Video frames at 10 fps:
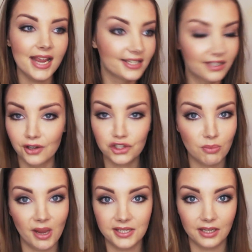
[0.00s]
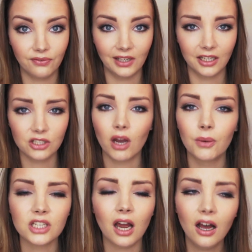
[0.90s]
is such an amazing feeling. So I
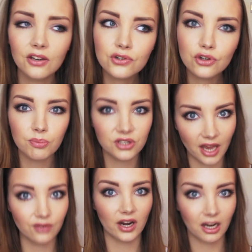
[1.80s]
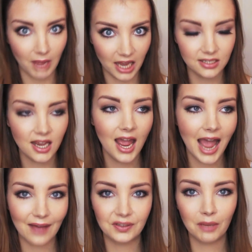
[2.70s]
would 100% recommend
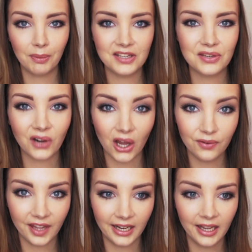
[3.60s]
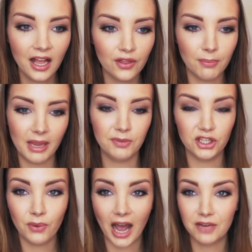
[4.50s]
having a piece of clothing that maybe
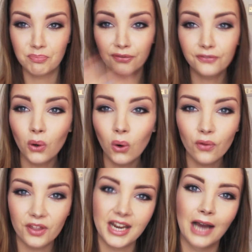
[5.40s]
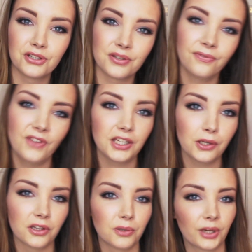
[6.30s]
you had before that now doesn't fit
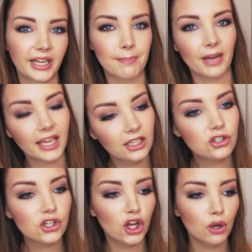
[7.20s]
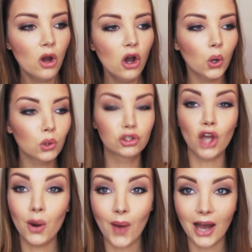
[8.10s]
you, that you want to get back into, or
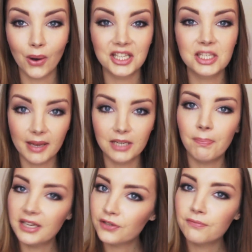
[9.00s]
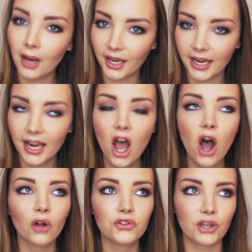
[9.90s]
go out and spend a bit of money
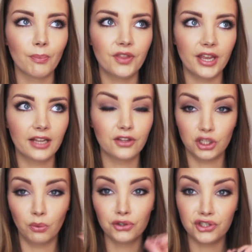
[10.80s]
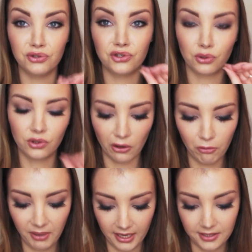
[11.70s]
on something that you want to use as your
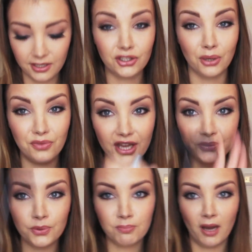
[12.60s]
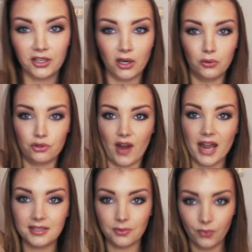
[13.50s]
goal piece. So this was my goal
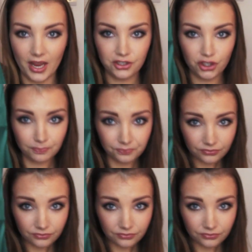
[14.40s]
dress, which